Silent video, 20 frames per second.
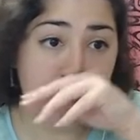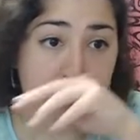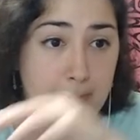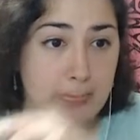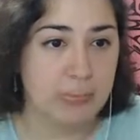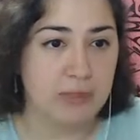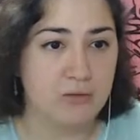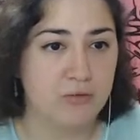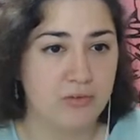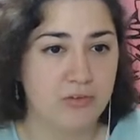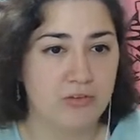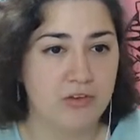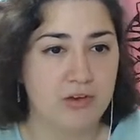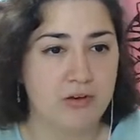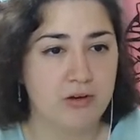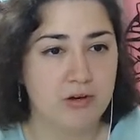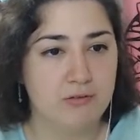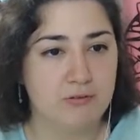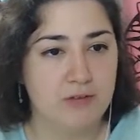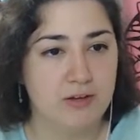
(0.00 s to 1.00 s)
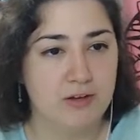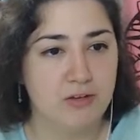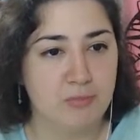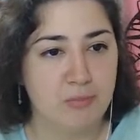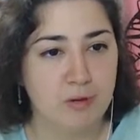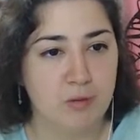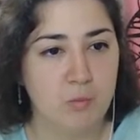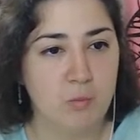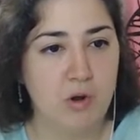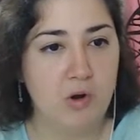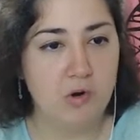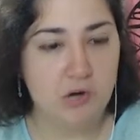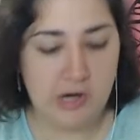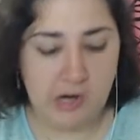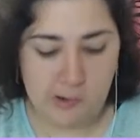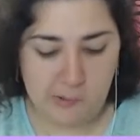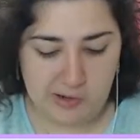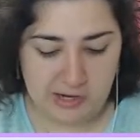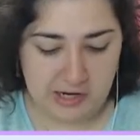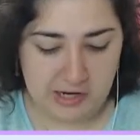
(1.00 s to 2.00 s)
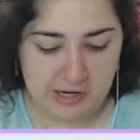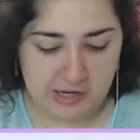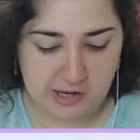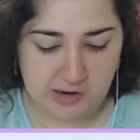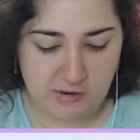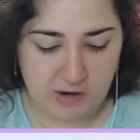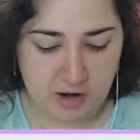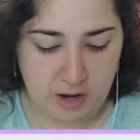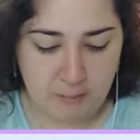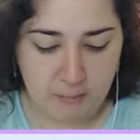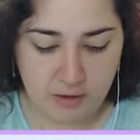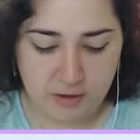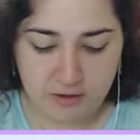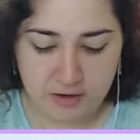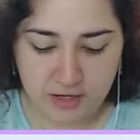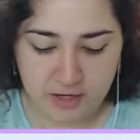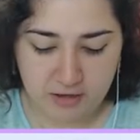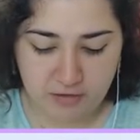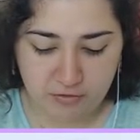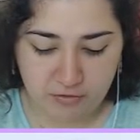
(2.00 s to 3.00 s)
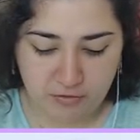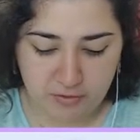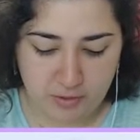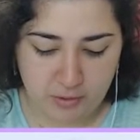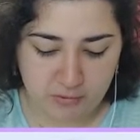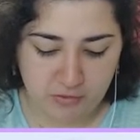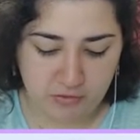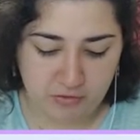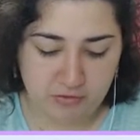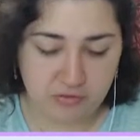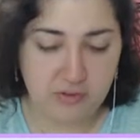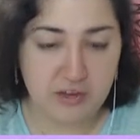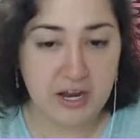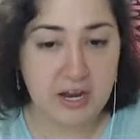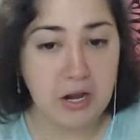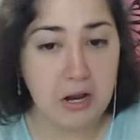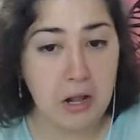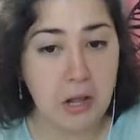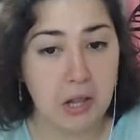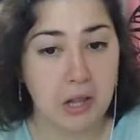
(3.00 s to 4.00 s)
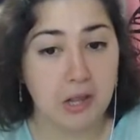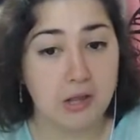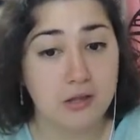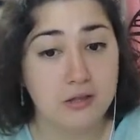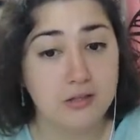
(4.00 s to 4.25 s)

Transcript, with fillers: Use scary face, but it won't go any lower. I'm already slow as a snail!